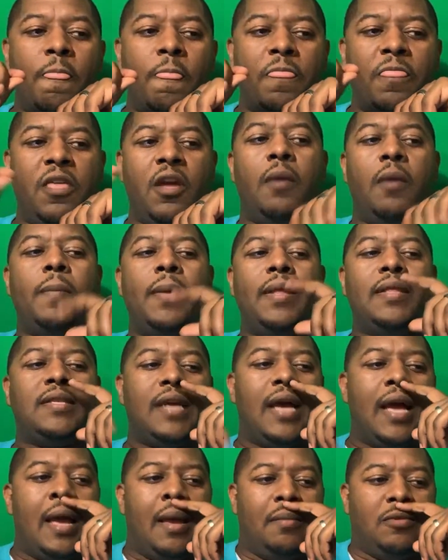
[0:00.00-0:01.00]
There have been
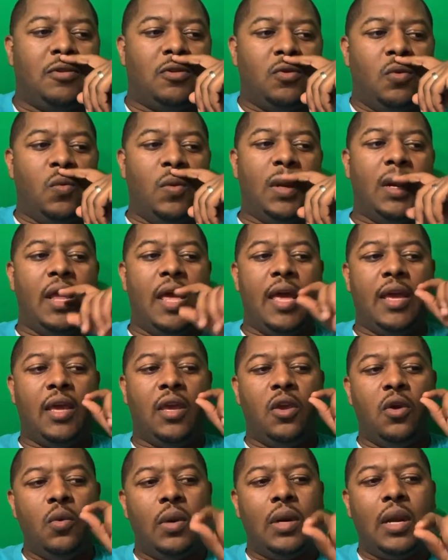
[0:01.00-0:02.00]
times when a
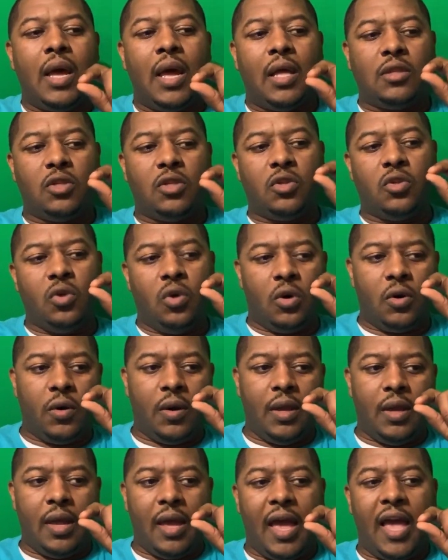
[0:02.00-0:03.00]
QAnon
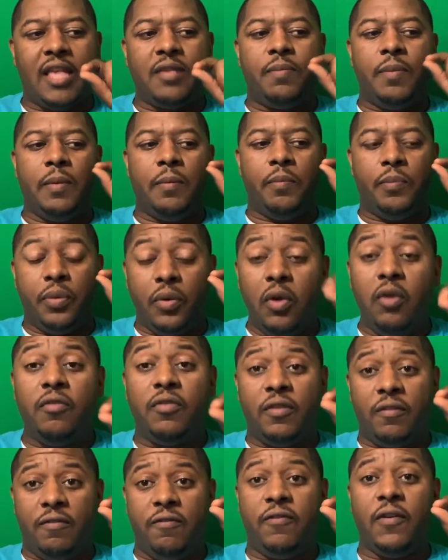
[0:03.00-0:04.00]
story has been
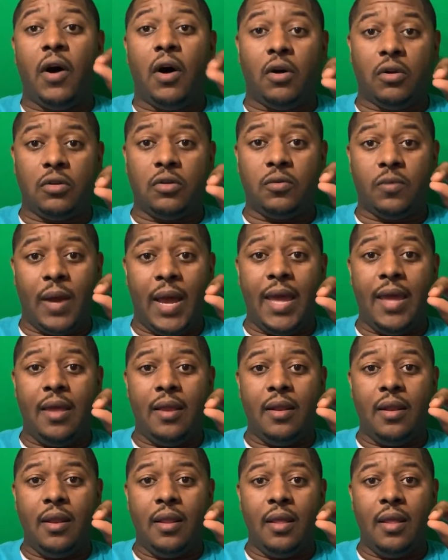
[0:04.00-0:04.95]
proven false, right?